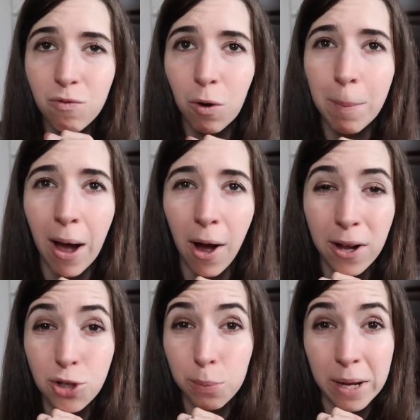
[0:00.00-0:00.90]
For about
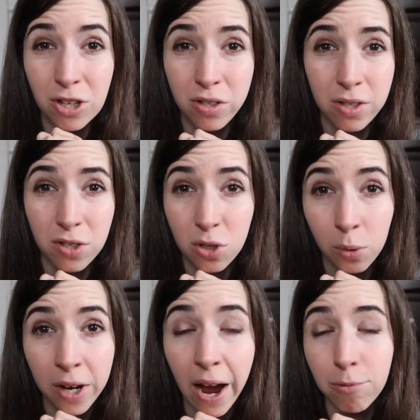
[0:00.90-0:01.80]
100 pages of the
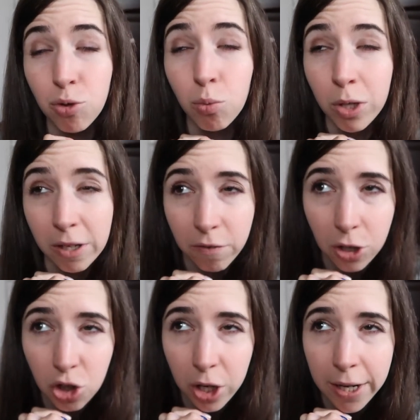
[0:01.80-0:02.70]
story, I was really
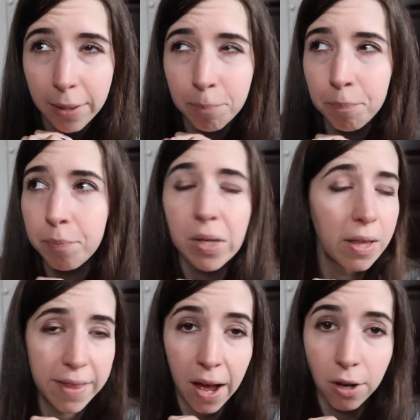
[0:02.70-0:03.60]
frustrated.
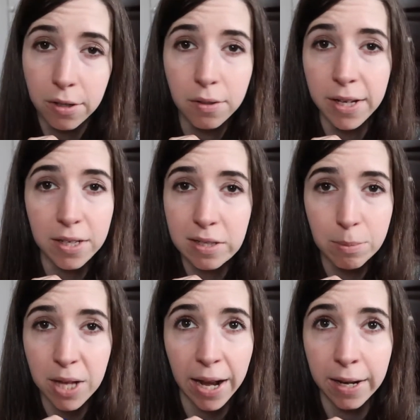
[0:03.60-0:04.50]
That all like
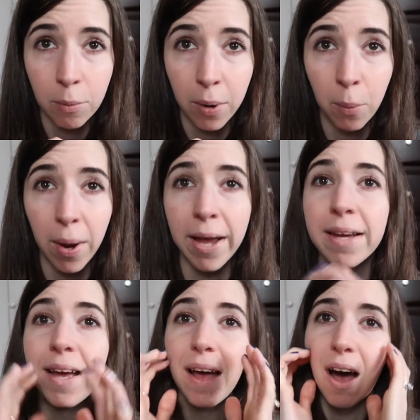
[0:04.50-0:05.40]
subsided, it went
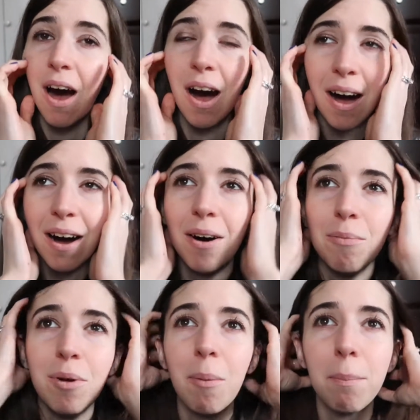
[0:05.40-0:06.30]
away.
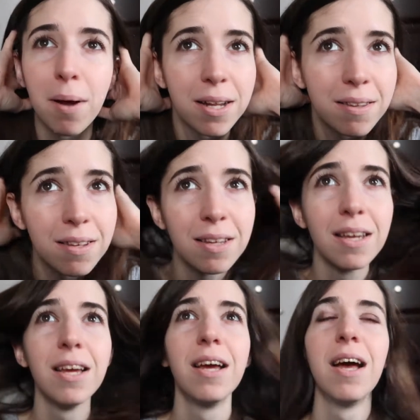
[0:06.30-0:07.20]
But
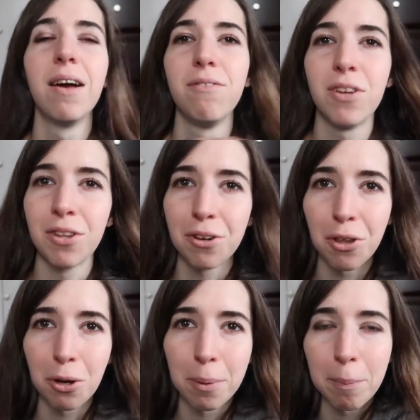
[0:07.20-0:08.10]
feeling a
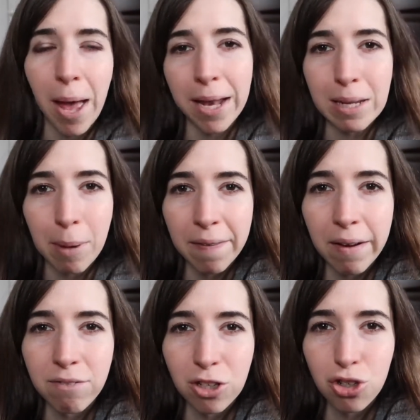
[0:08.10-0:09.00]
little bit petty about
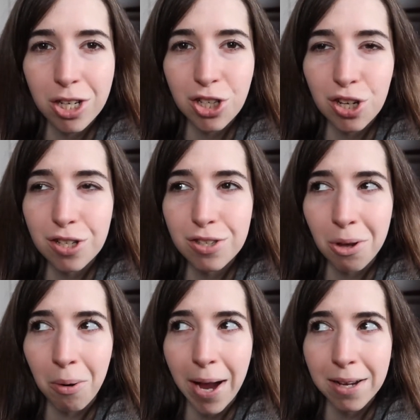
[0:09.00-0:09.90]
that frustration,
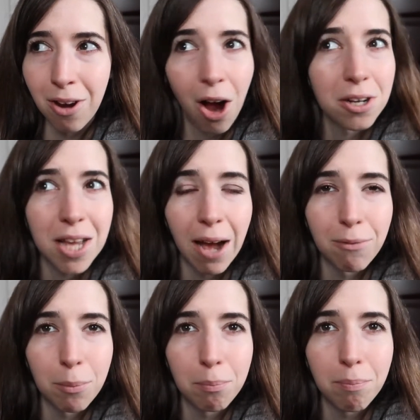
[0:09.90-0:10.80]
so I knocked
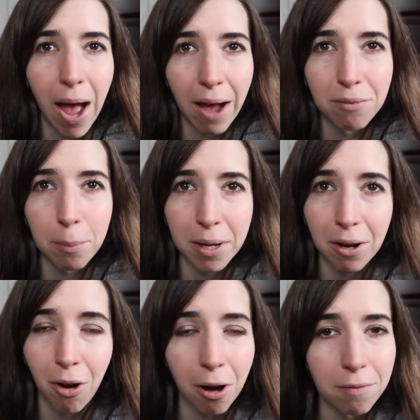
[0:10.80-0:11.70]
half of
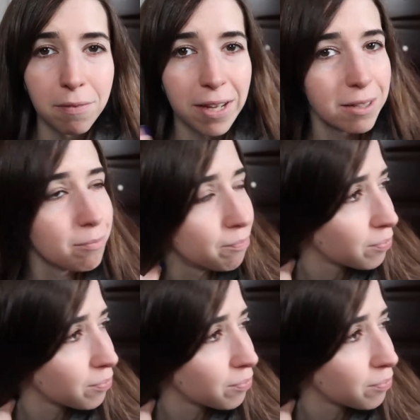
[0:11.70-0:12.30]
it off of it.